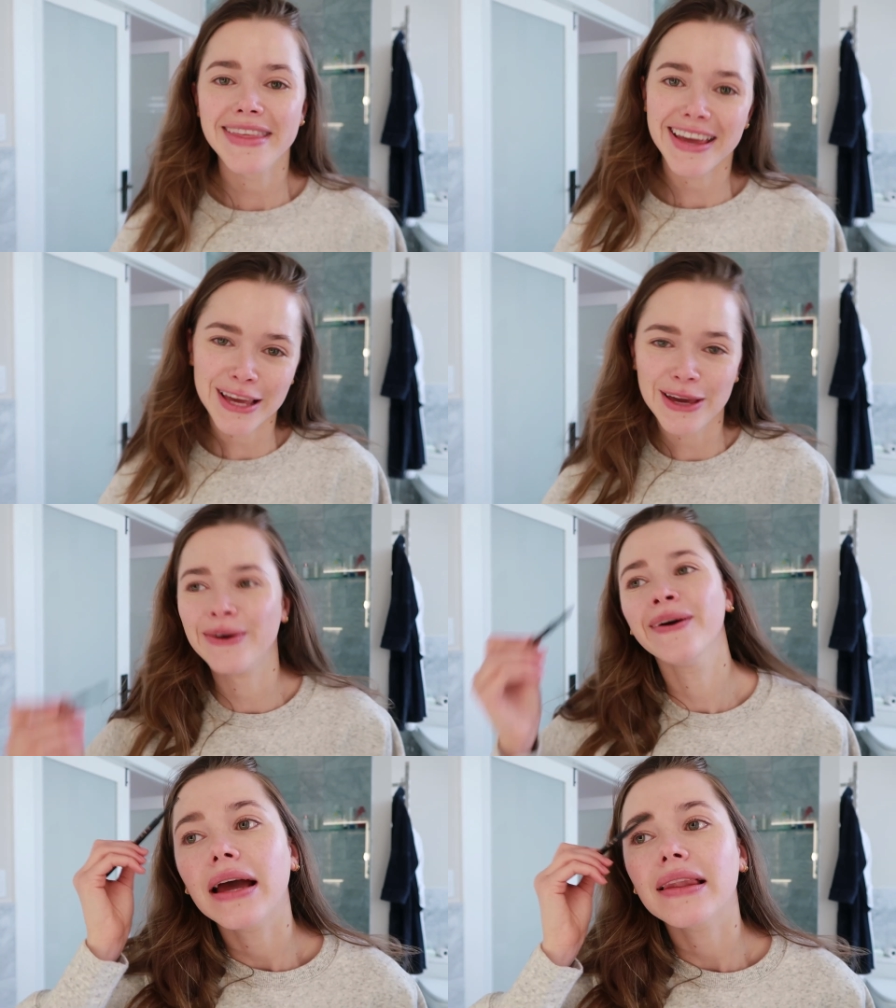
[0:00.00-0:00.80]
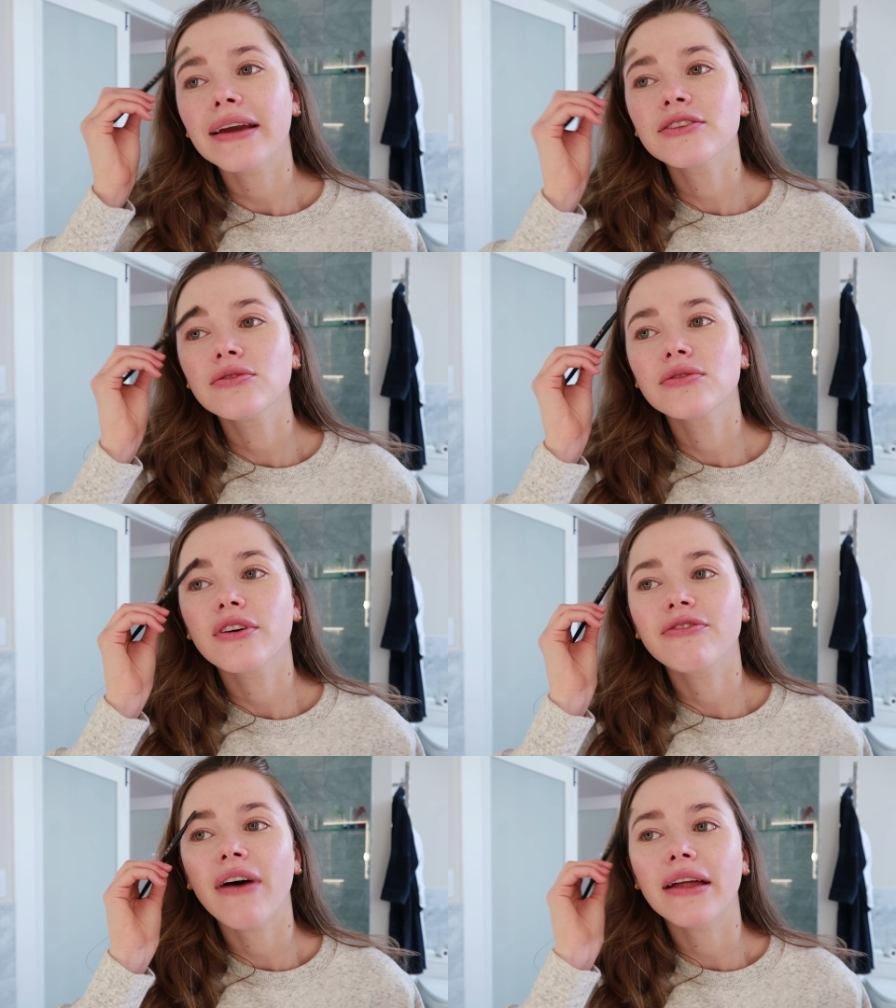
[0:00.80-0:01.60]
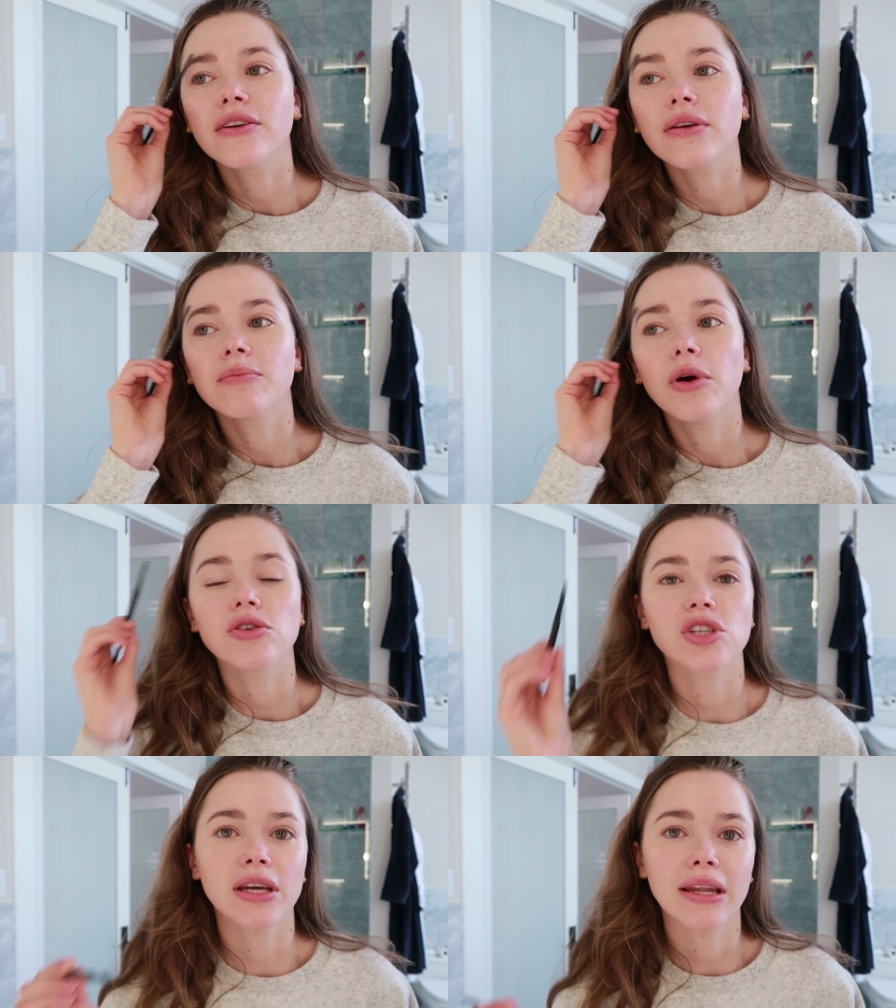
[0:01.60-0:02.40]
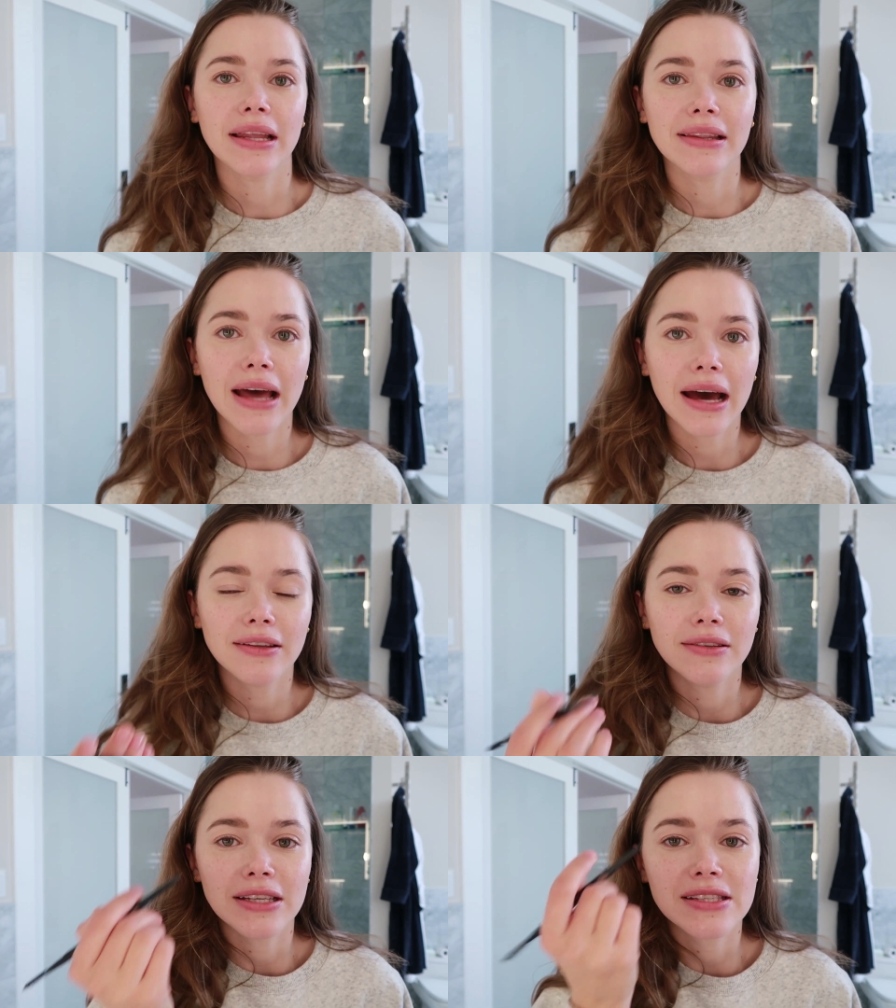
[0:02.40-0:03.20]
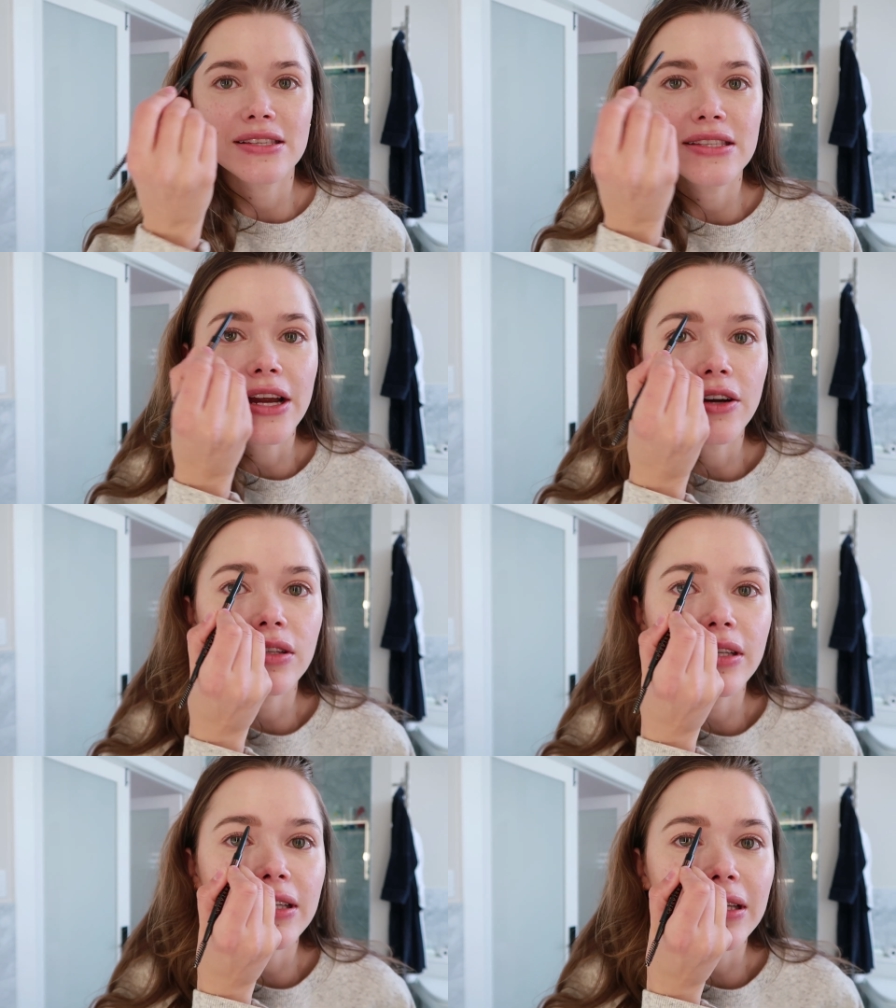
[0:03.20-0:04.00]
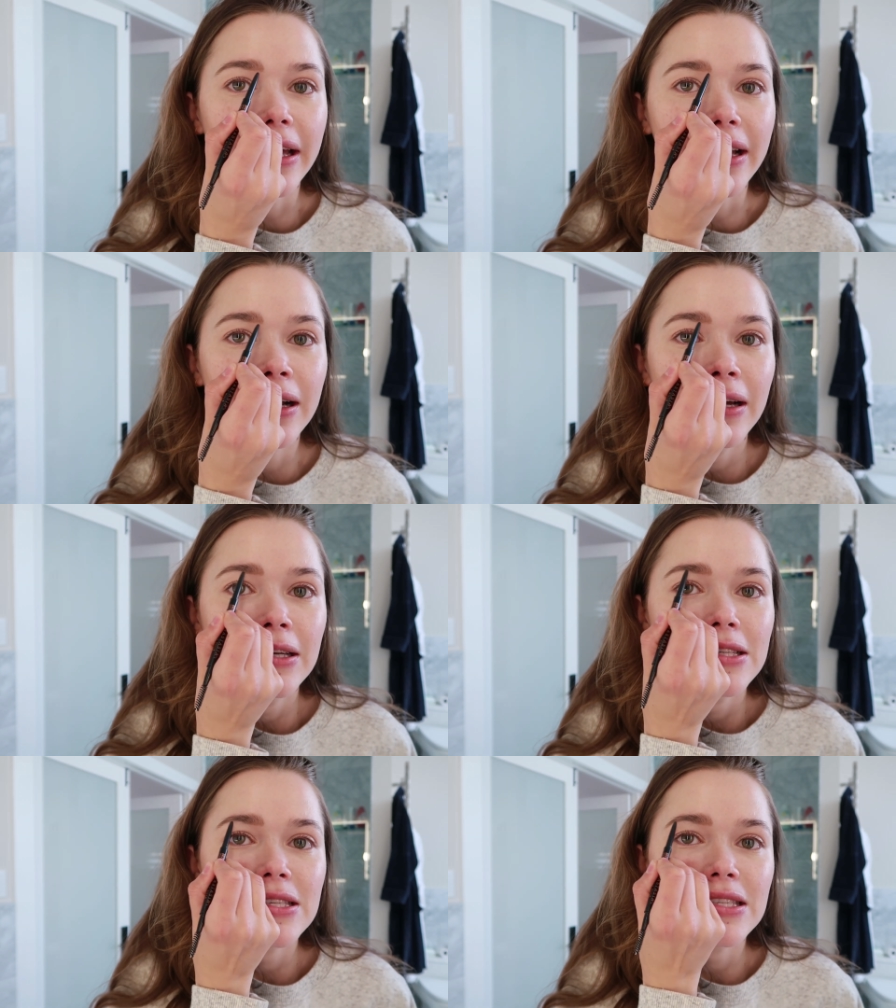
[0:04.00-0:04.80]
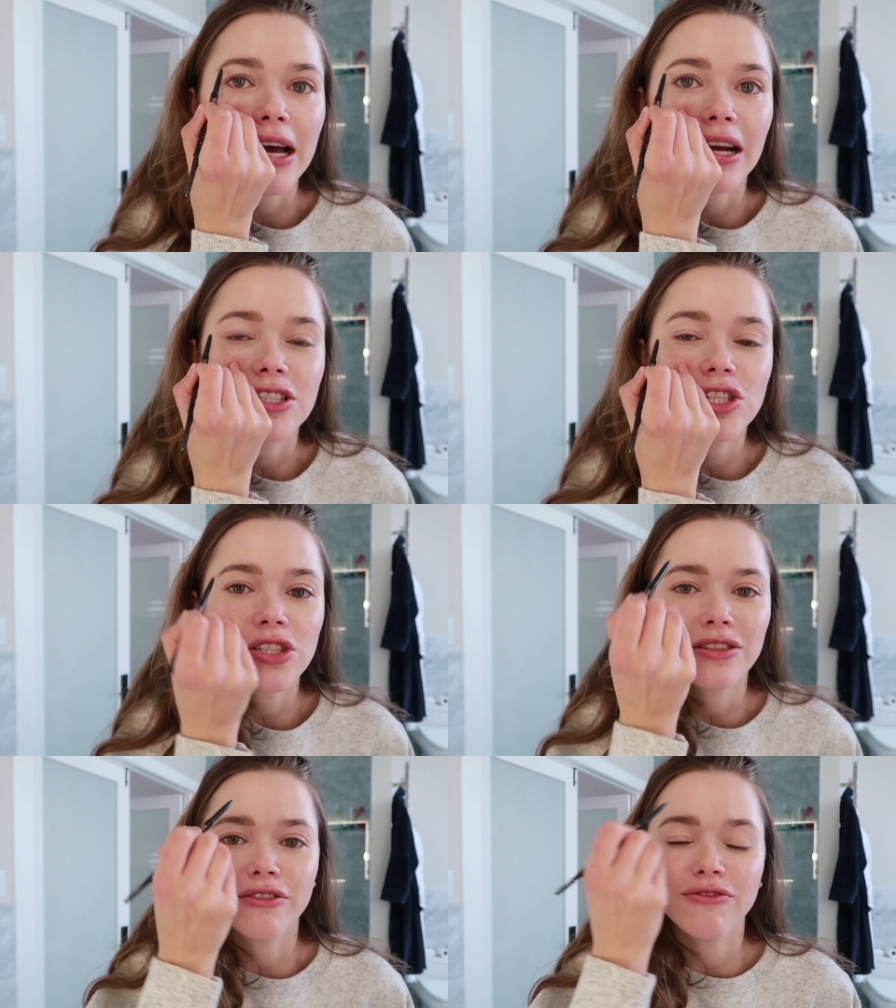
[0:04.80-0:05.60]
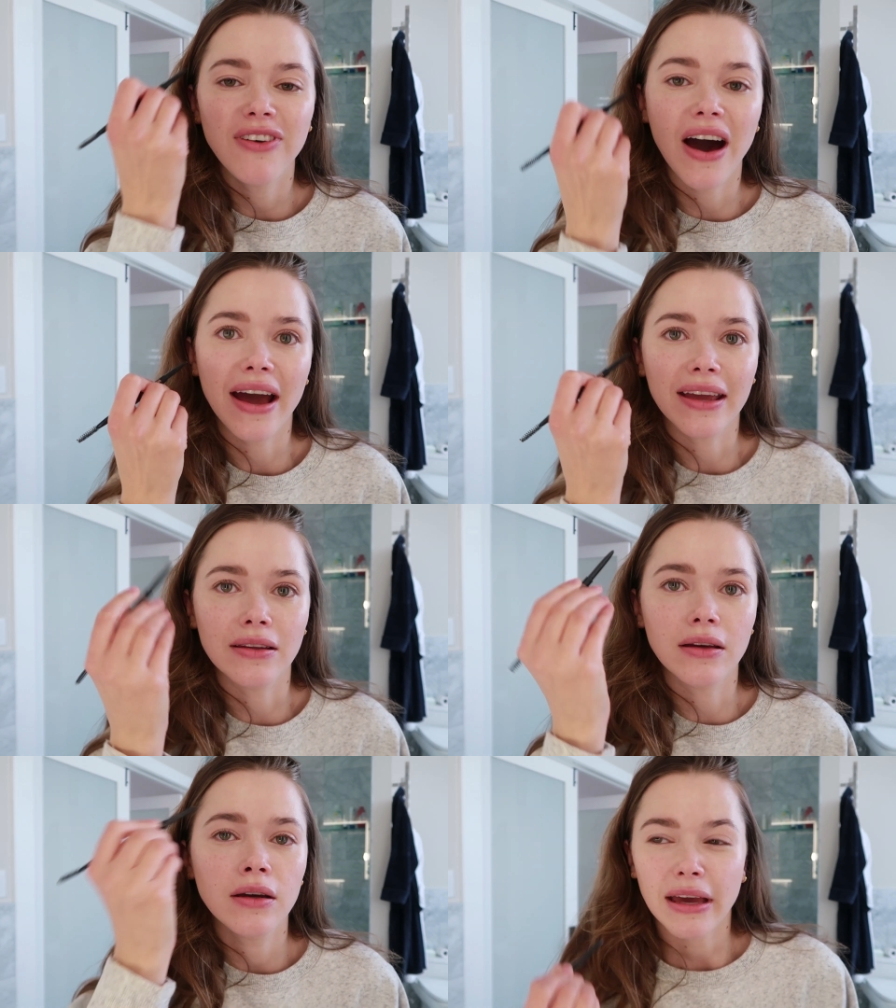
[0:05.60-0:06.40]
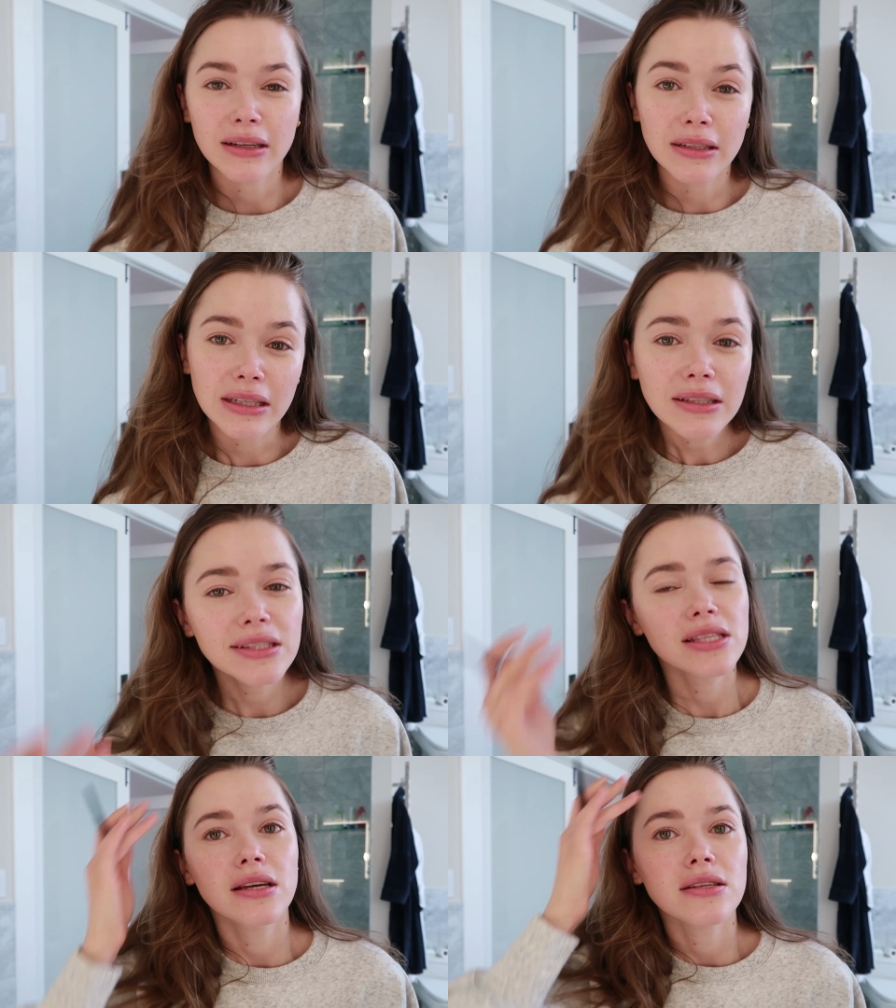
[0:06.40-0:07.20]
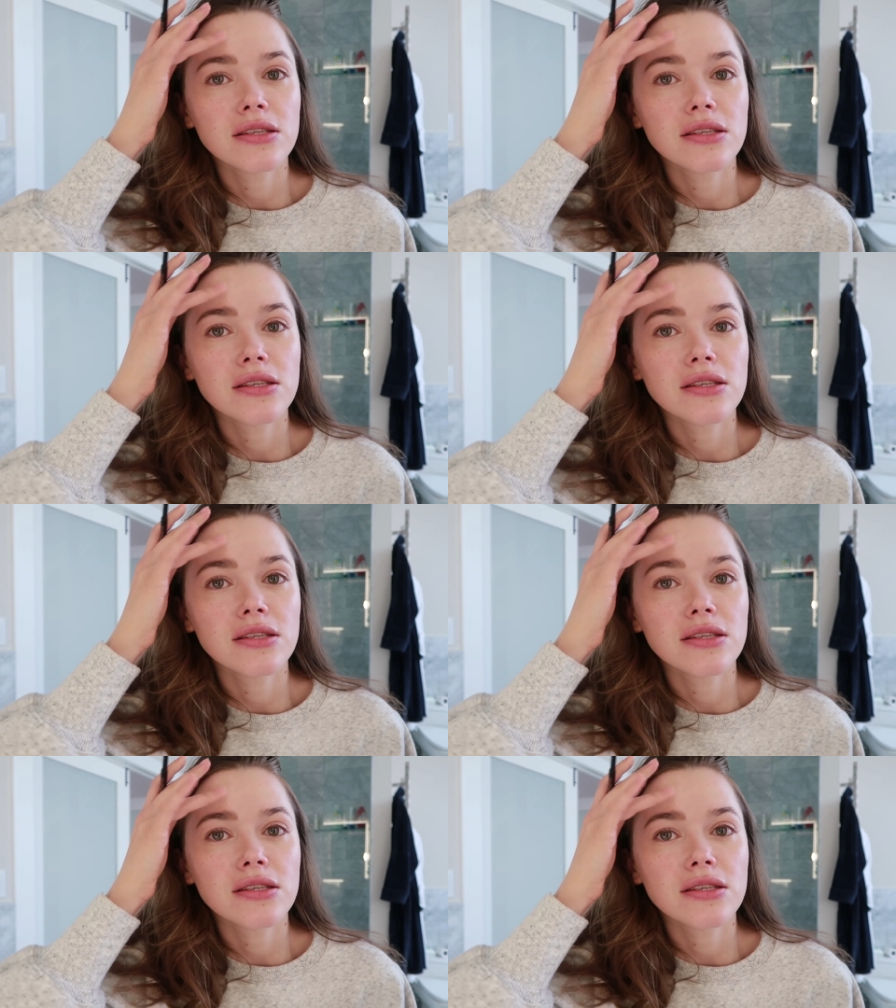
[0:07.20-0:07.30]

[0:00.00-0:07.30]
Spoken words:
Thank you. I like to do the feathering motion and not necessarily like such defined techniques.